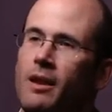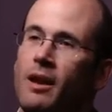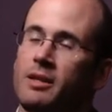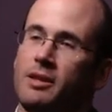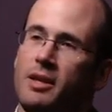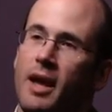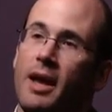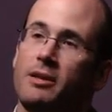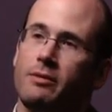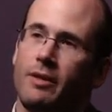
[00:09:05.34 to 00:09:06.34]
And at the
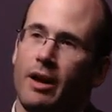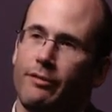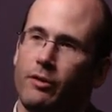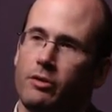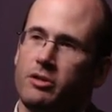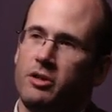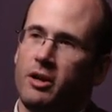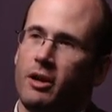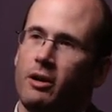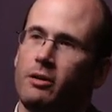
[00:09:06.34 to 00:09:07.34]
end of that first
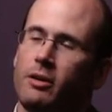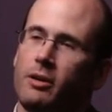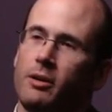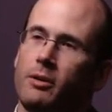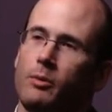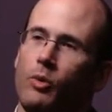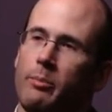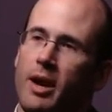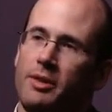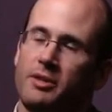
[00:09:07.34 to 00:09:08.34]
year, we
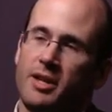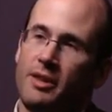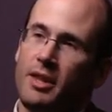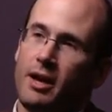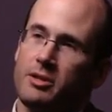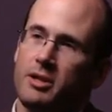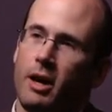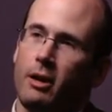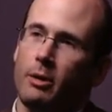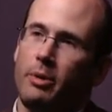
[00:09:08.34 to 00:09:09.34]
made the
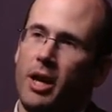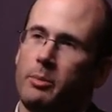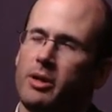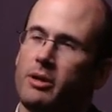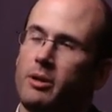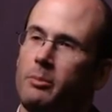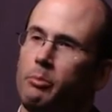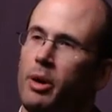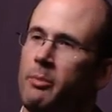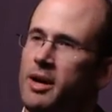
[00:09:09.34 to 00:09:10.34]
$10,000 payment,
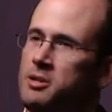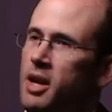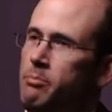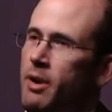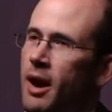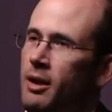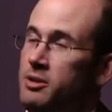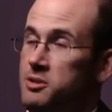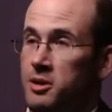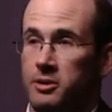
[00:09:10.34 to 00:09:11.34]
but my debt
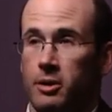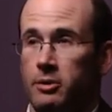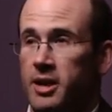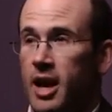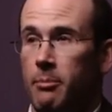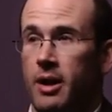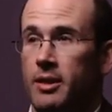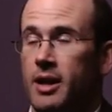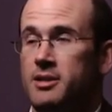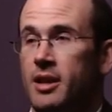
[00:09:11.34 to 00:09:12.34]
balance didn't go down by
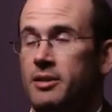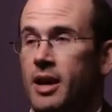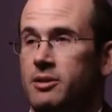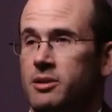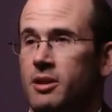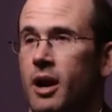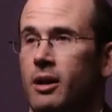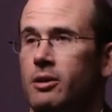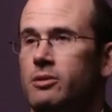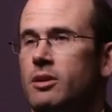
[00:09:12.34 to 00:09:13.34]
that
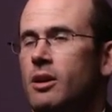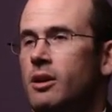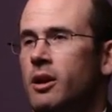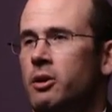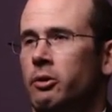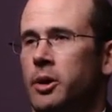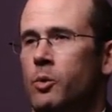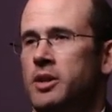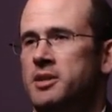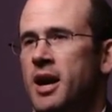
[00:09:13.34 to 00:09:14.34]
$10,000. It only
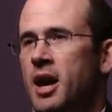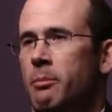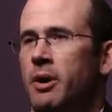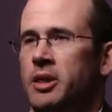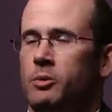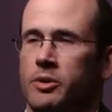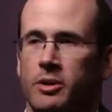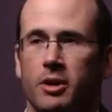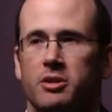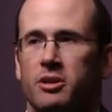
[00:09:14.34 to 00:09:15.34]
went down by the
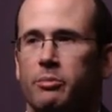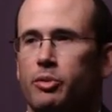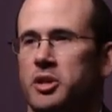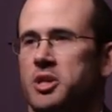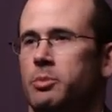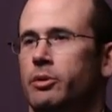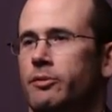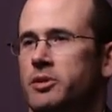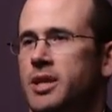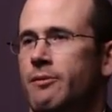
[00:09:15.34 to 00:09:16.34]
reduction in principal
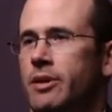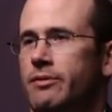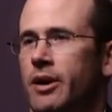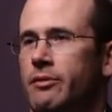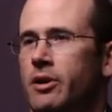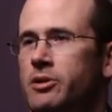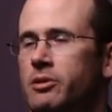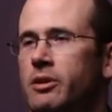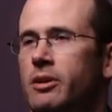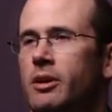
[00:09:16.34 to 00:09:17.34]
for $7,500.